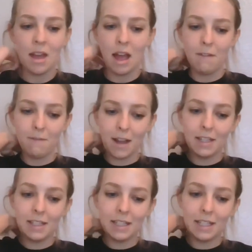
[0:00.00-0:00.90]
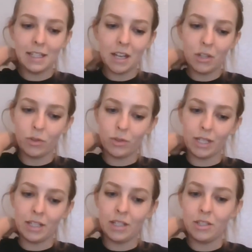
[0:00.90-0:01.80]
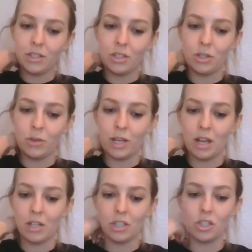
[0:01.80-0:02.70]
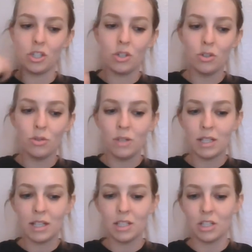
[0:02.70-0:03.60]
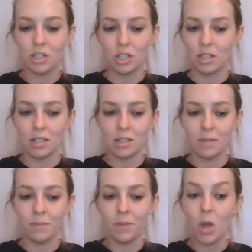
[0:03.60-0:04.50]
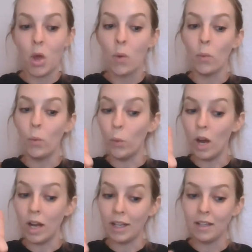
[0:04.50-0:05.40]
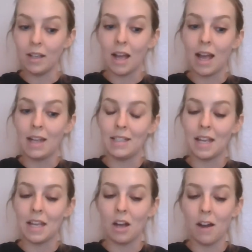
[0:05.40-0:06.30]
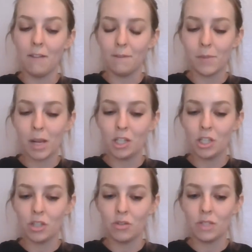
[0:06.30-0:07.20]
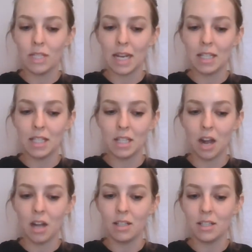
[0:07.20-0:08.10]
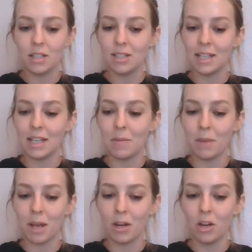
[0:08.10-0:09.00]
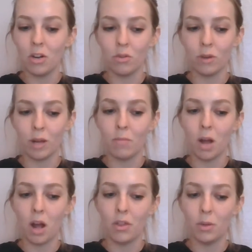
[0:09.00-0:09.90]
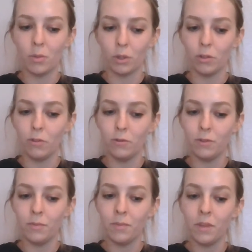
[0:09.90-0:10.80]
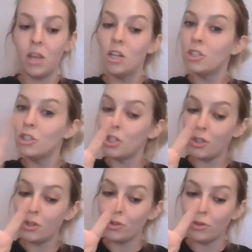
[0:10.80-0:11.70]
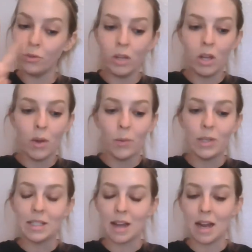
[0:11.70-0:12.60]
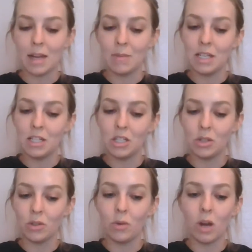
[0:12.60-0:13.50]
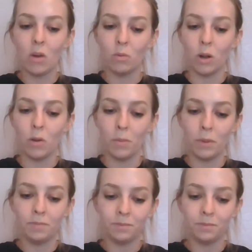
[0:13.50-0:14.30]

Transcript: I finally agreed to do it under two conditions. One, I take off my shoes and socks to get a better grip on the roof. Two, we tie me to a rope.